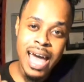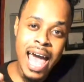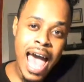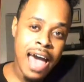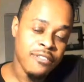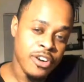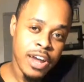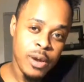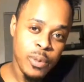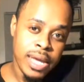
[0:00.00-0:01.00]
Have a
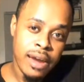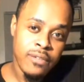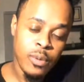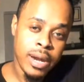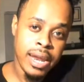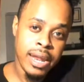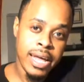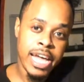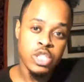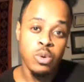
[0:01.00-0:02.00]
great week, everyone, and I'll
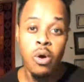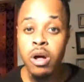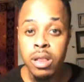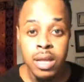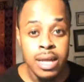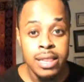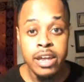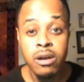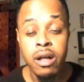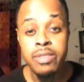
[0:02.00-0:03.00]
catch you all
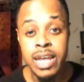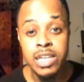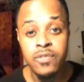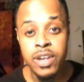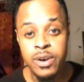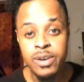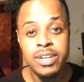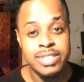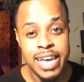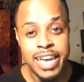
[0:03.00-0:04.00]
later on the next video.
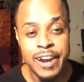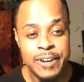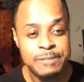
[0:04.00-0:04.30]
Take care.